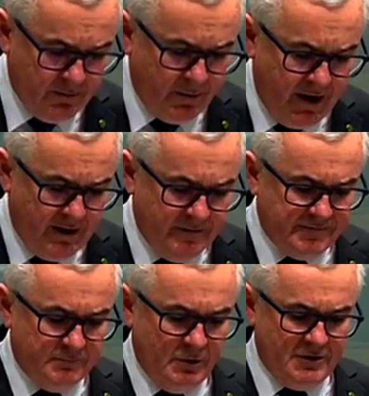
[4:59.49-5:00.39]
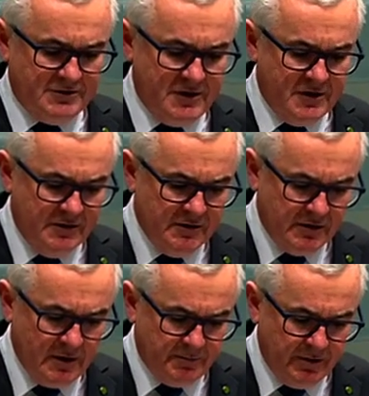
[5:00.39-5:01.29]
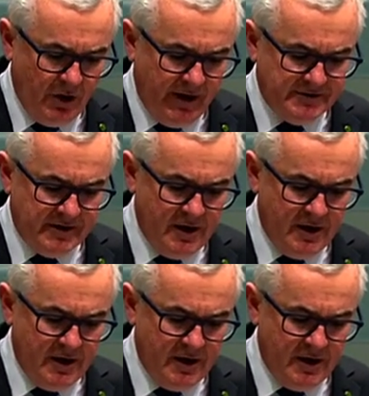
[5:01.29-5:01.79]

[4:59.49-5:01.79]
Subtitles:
power for monitoring, compliance and